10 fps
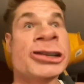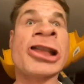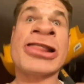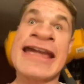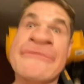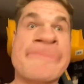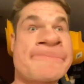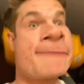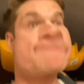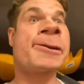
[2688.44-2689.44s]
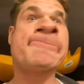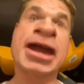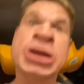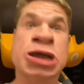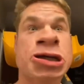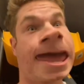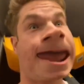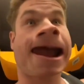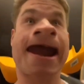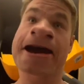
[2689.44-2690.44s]
To leave a peppermint
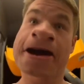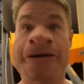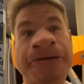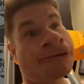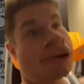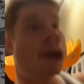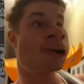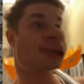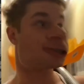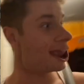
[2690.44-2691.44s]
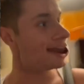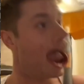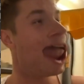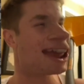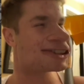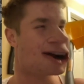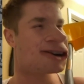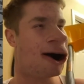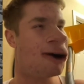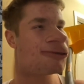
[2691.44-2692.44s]
stick for old Saint. Hey, jerk
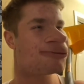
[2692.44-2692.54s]
off.